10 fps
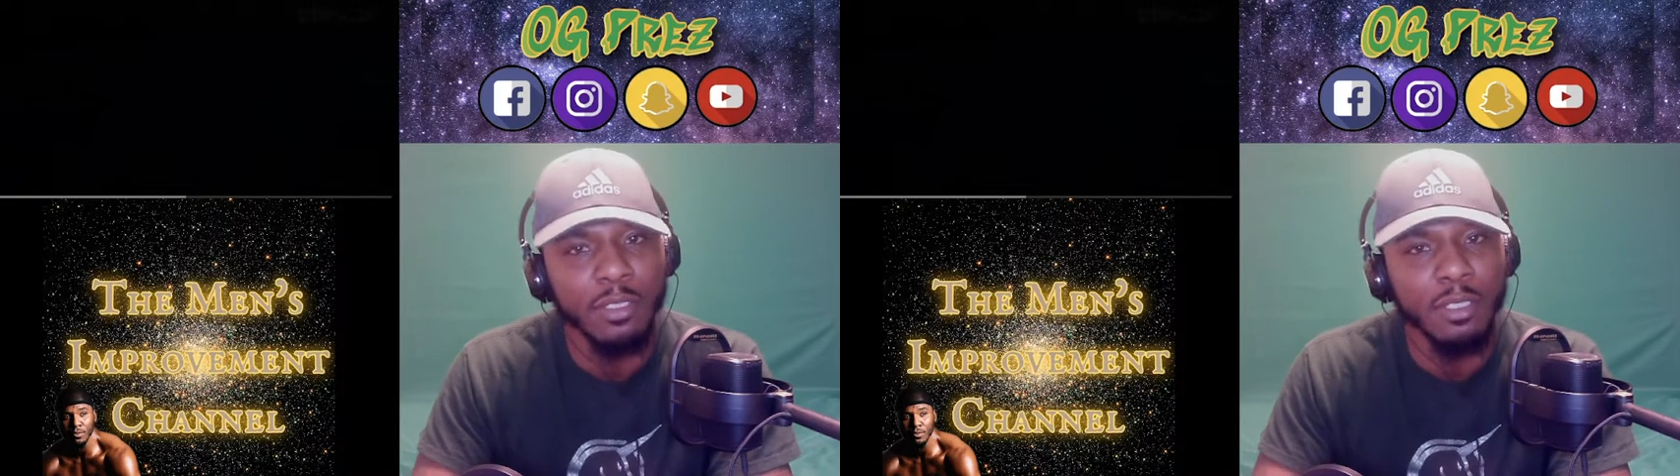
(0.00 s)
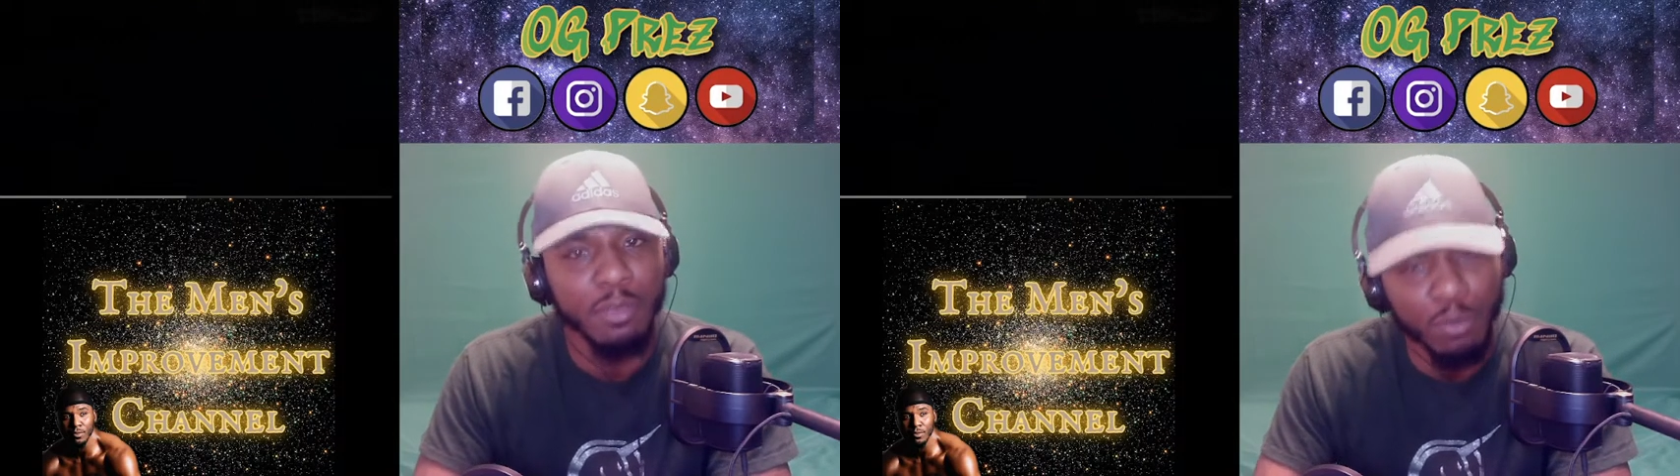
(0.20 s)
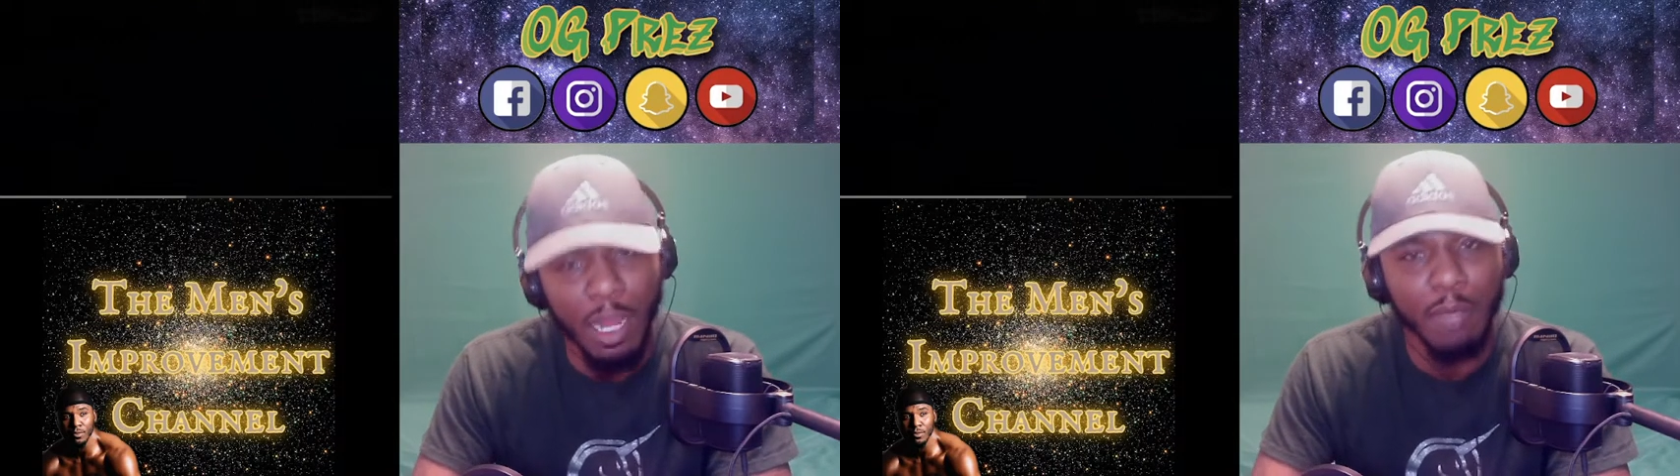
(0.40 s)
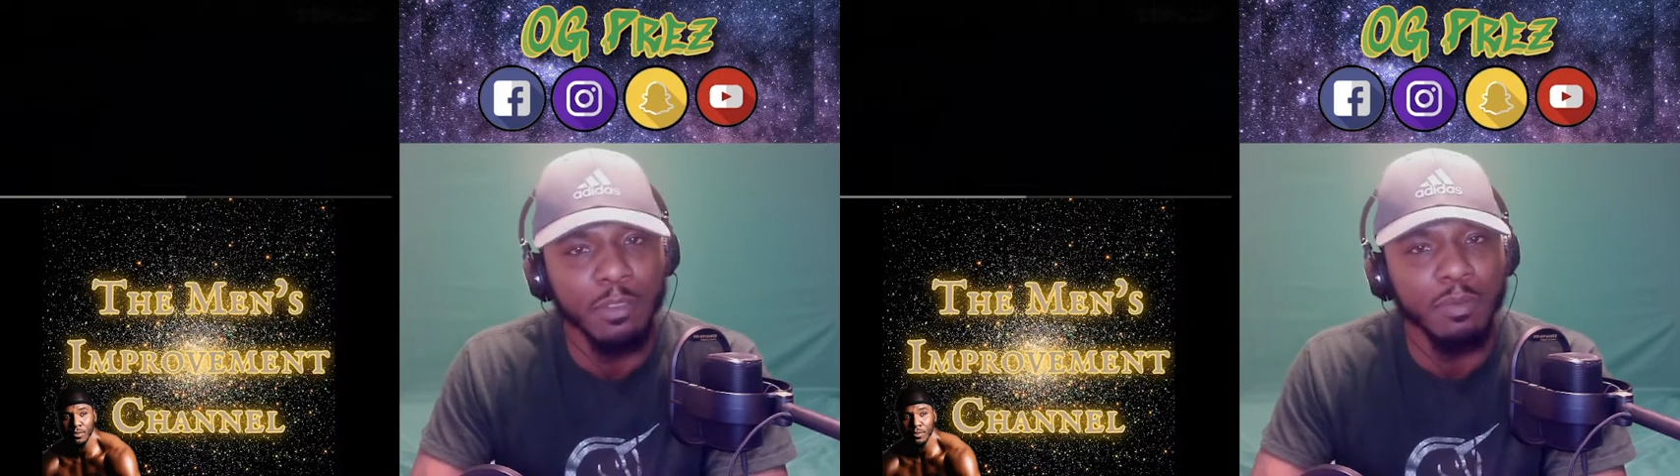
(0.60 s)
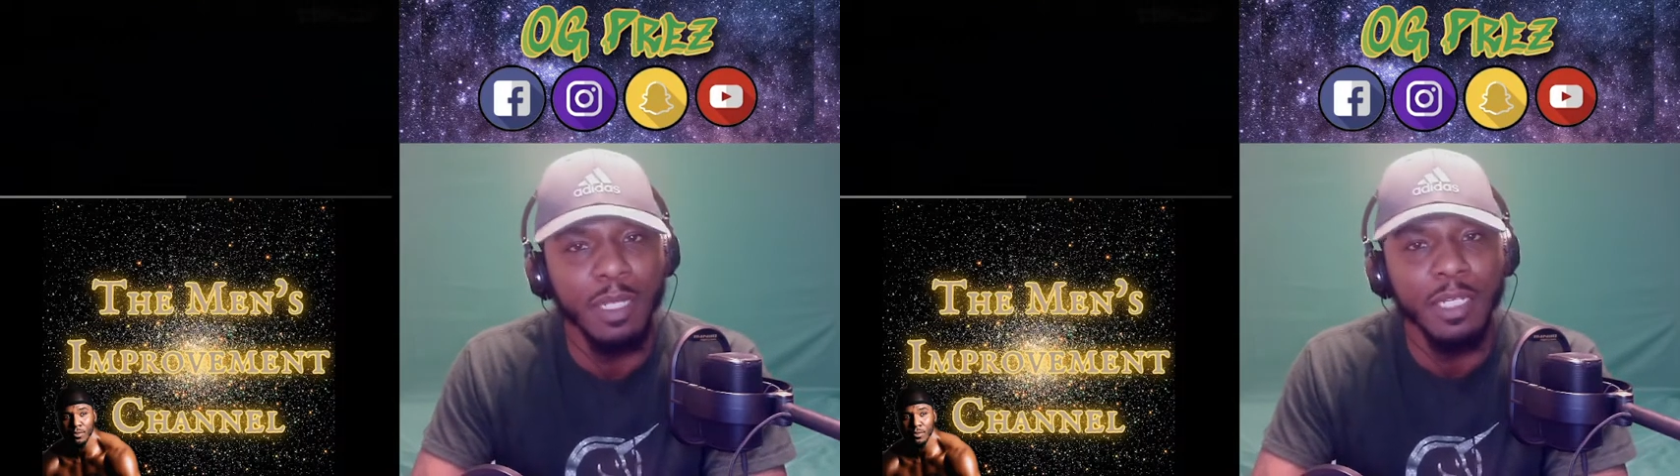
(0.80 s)
subscribers
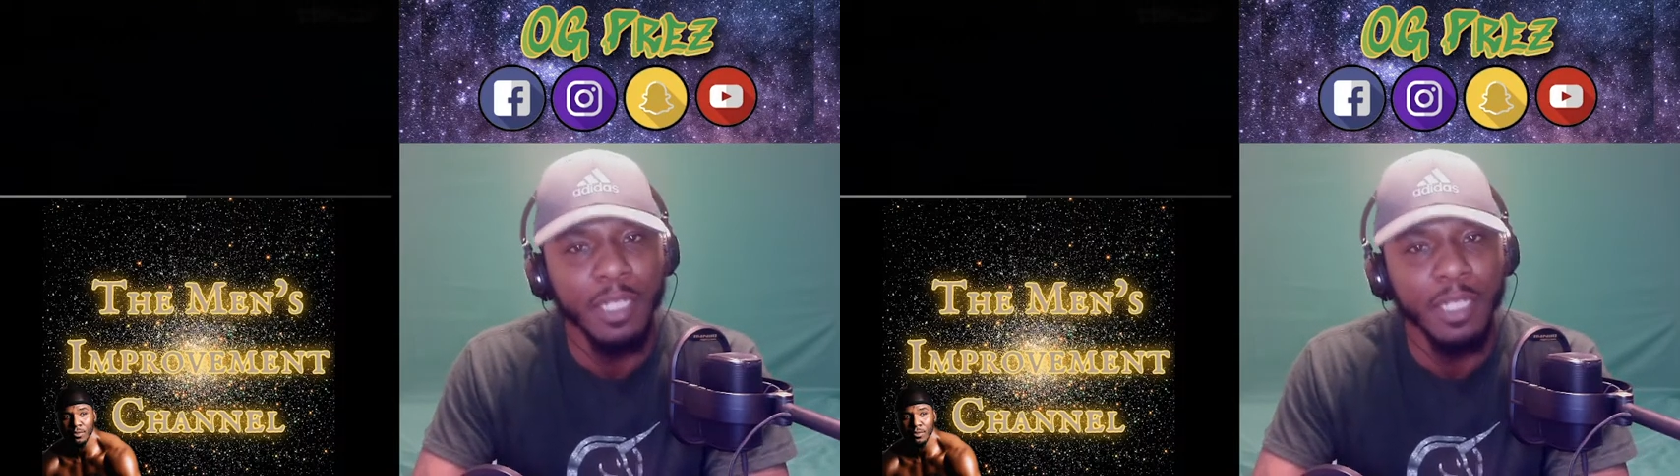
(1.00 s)
by the